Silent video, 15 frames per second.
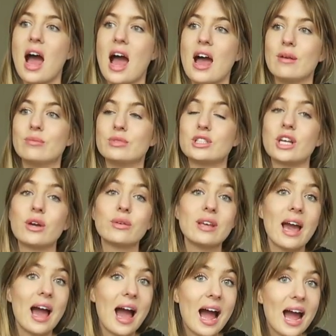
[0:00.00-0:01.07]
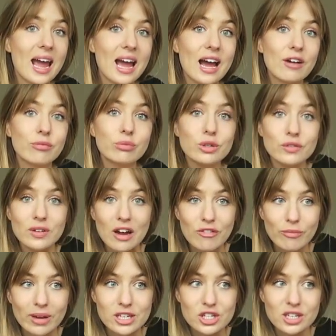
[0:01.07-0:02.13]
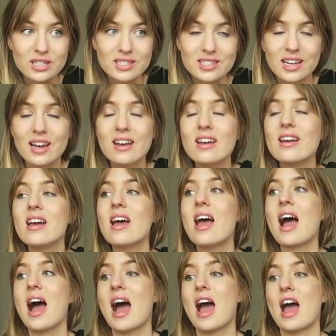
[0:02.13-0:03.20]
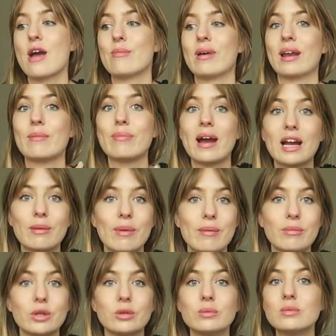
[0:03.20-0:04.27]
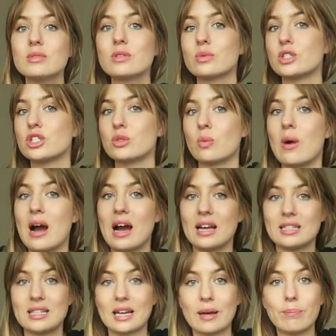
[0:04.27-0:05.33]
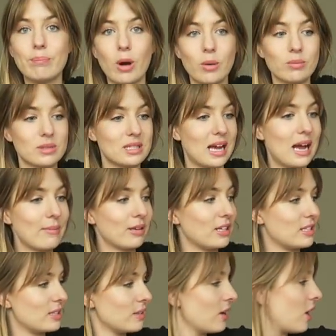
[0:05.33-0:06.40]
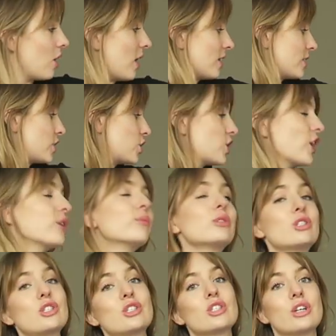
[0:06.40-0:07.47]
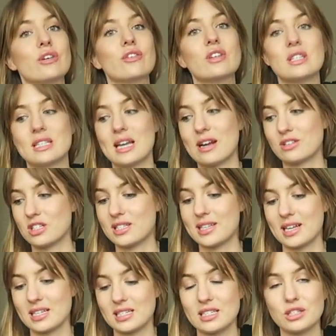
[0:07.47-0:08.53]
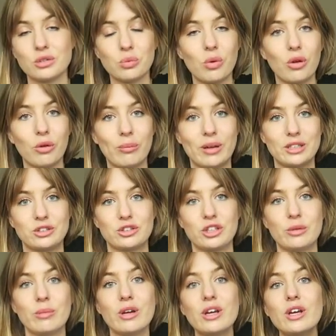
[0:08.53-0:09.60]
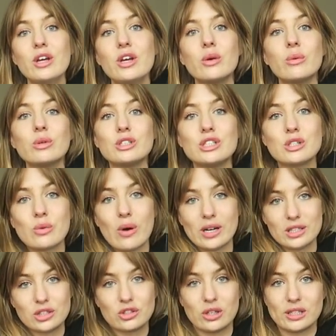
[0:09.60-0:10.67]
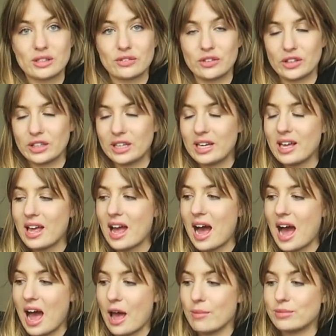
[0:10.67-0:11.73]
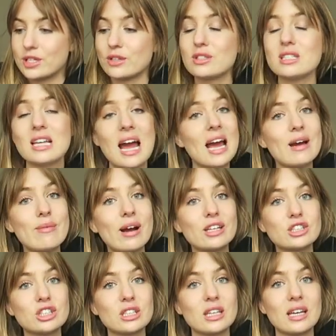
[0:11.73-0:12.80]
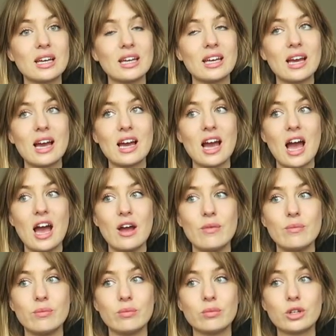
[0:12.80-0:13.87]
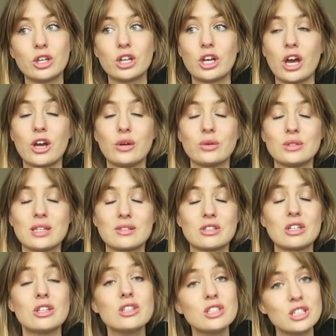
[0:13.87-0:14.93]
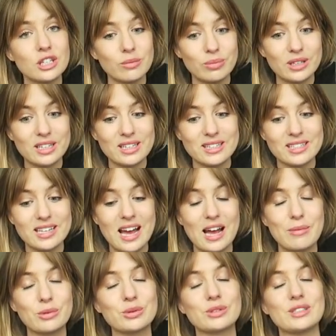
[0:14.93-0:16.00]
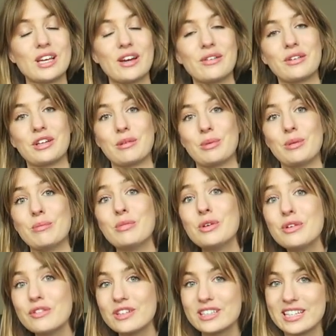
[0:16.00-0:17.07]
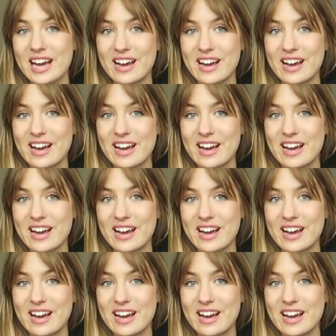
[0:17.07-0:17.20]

Um, so yeah, I have moved out of Manchester um, and I'm back at my mum's, which is why it's like bomb site because so much stuff has now descended into one bedroom, which is quite stressful. Um, so today I'm actually um, going to go down to London because I'm also going to be moving